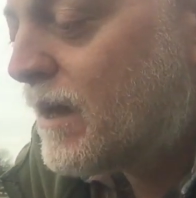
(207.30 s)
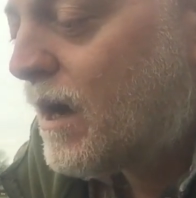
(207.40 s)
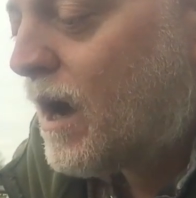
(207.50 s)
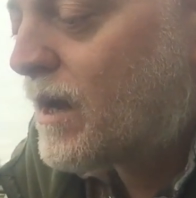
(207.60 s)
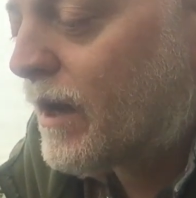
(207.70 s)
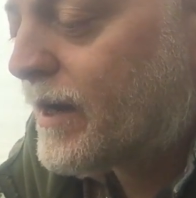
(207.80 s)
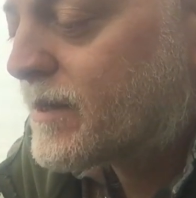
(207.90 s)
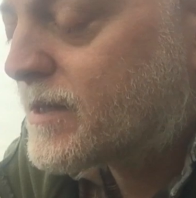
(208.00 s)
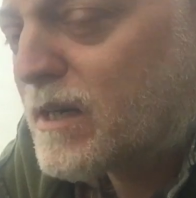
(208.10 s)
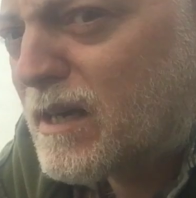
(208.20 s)
I
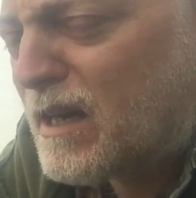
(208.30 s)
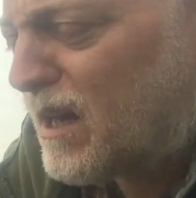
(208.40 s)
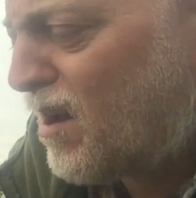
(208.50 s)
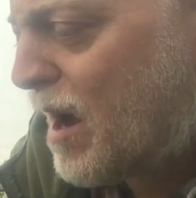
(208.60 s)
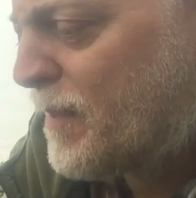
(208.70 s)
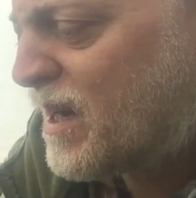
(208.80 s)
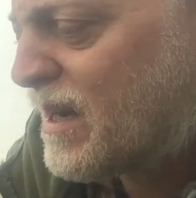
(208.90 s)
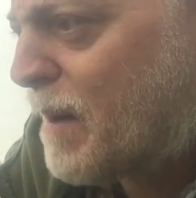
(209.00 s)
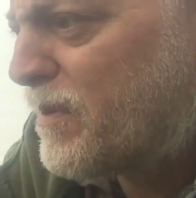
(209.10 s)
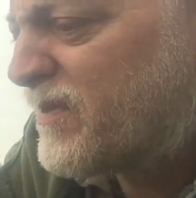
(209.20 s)
like to climb a
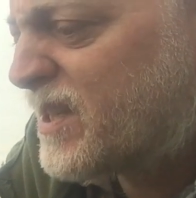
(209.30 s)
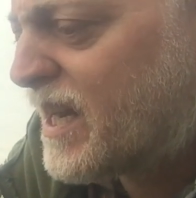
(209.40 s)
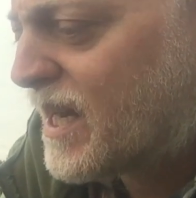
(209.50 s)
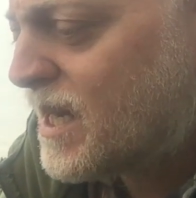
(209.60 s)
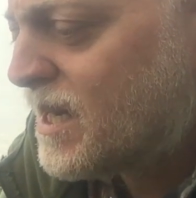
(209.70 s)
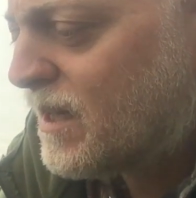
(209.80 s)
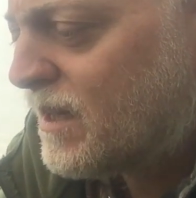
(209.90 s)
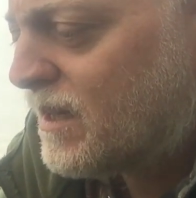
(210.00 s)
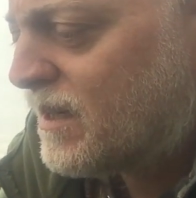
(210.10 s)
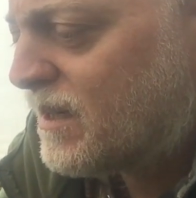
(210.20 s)
cup of tea.
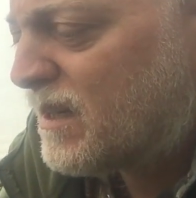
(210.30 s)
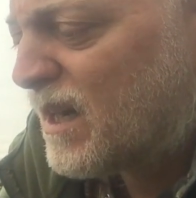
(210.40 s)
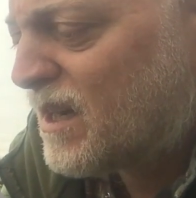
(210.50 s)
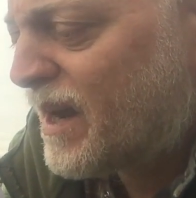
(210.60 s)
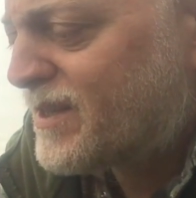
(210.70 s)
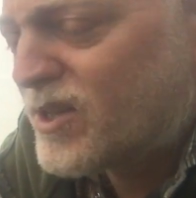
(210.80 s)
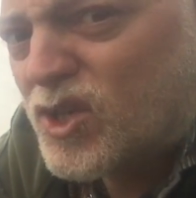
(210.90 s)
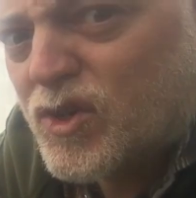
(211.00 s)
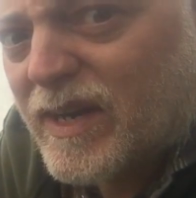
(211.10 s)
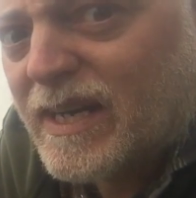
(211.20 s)
I like to
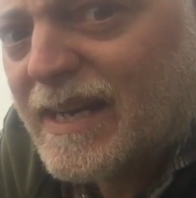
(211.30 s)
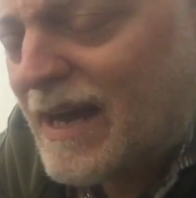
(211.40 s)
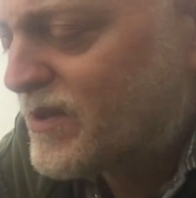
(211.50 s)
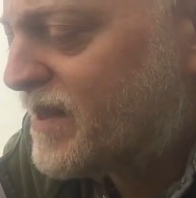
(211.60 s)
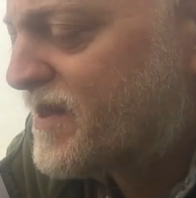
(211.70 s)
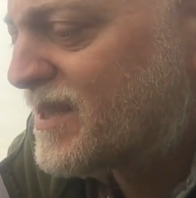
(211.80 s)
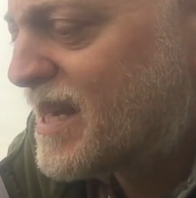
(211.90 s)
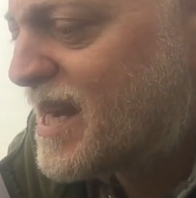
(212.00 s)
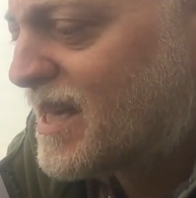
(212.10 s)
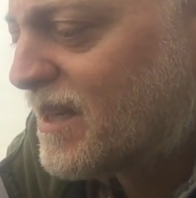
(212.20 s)
drink out in the
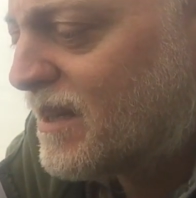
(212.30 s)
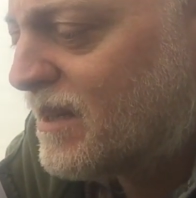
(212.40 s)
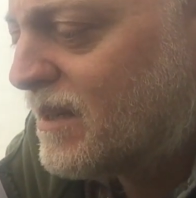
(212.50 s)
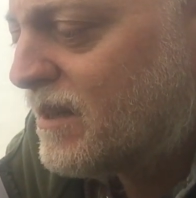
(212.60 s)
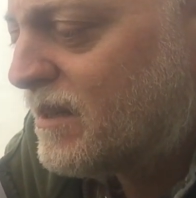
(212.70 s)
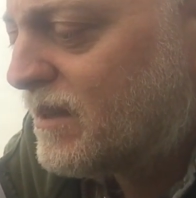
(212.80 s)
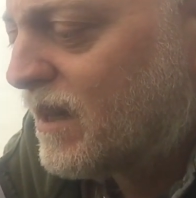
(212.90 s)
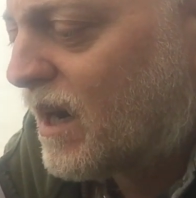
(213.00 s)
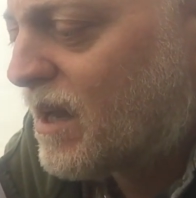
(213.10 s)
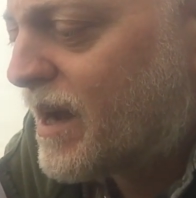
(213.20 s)
sea.
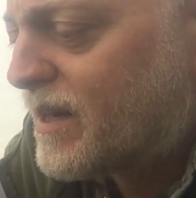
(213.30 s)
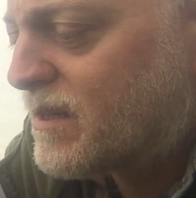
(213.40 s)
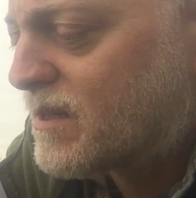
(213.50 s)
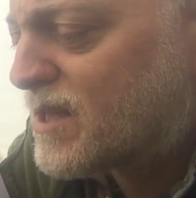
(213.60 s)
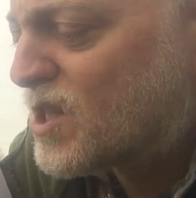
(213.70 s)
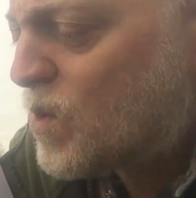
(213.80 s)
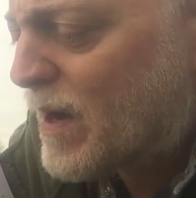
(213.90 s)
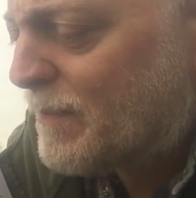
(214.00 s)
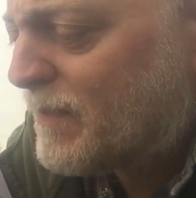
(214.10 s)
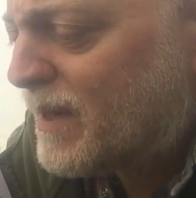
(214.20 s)
I like to
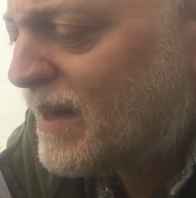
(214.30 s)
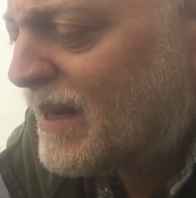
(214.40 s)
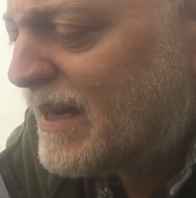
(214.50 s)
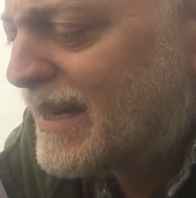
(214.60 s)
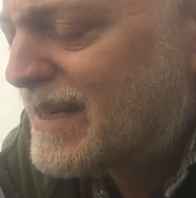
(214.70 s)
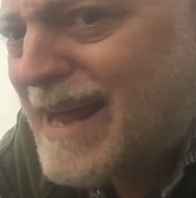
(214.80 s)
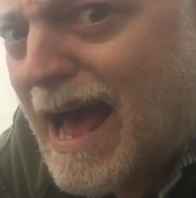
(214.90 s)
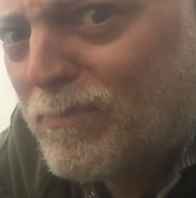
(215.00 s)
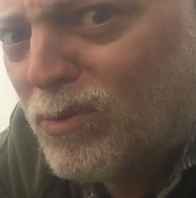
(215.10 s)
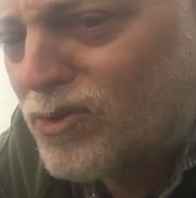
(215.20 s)
swim in an
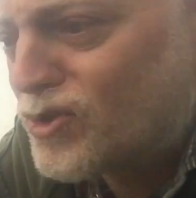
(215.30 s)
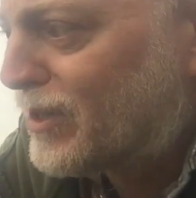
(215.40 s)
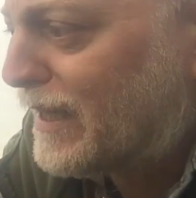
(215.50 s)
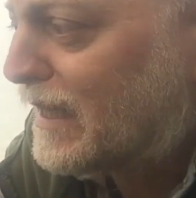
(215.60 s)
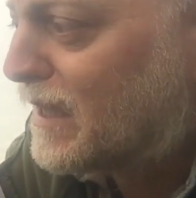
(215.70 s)
apple tree.